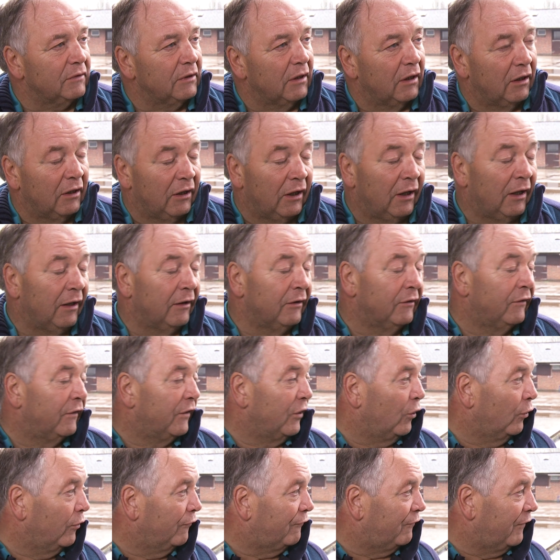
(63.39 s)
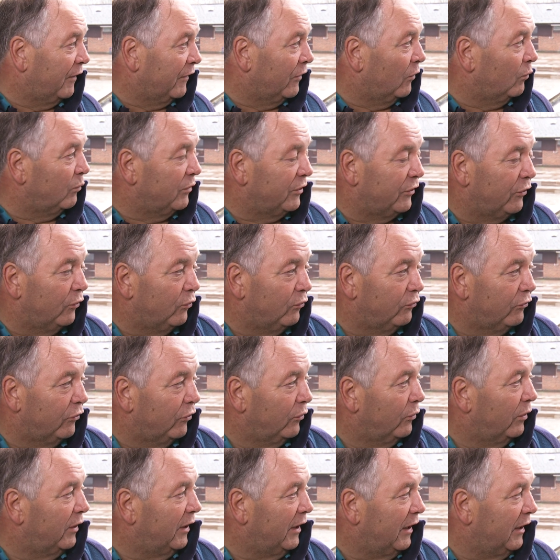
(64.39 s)
And the other thing that we do
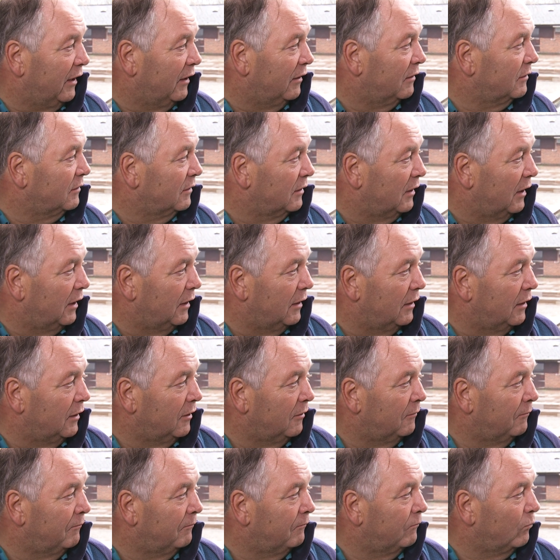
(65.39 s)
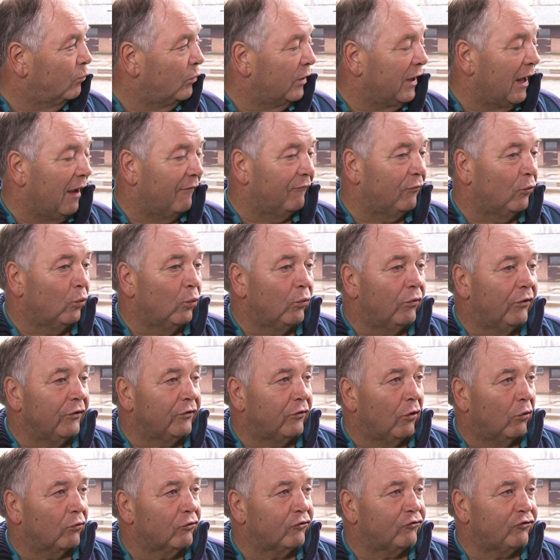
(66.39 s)
do here, um, we have all the
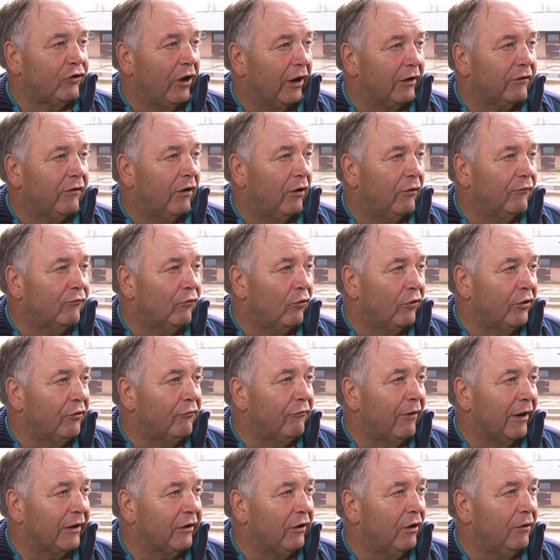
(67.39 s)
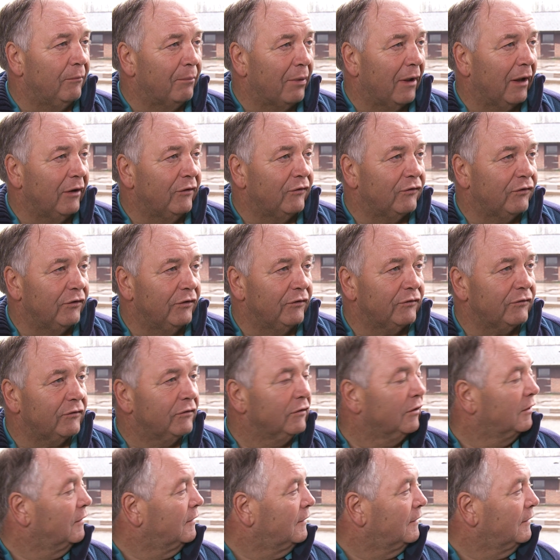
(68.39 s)
dogs checked over on a regular basis,